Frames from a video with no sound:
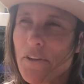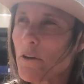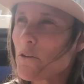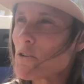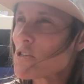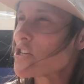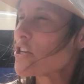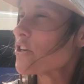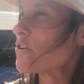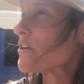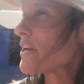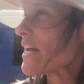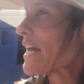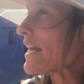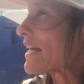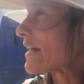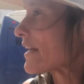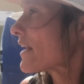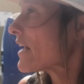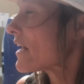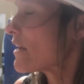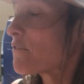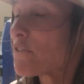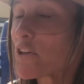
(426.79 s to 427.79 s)
it was unique.
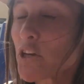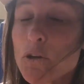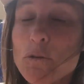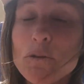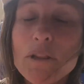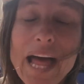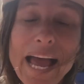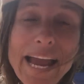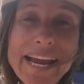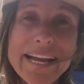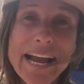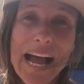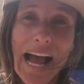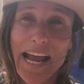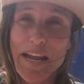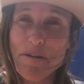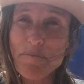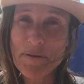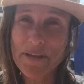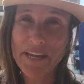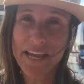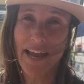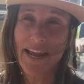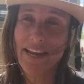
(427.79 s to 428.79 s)
If you like
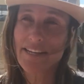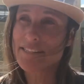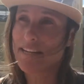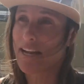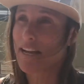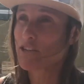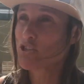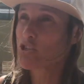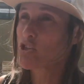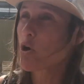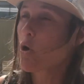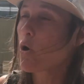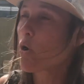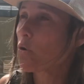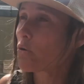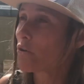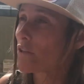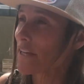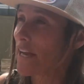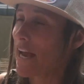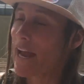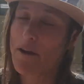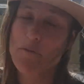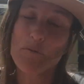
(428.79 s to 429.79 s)
IPAs,
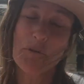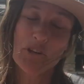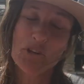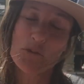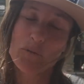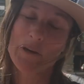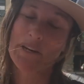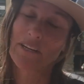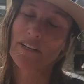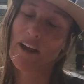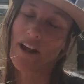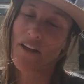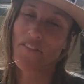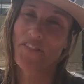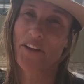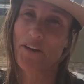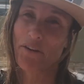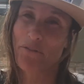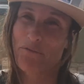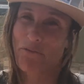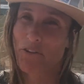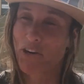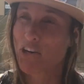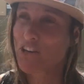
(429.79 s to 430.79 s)
I wish we had gone
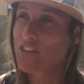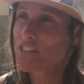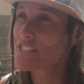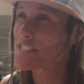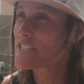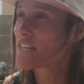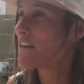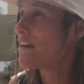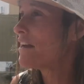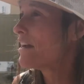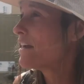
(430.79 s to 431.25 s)
there first,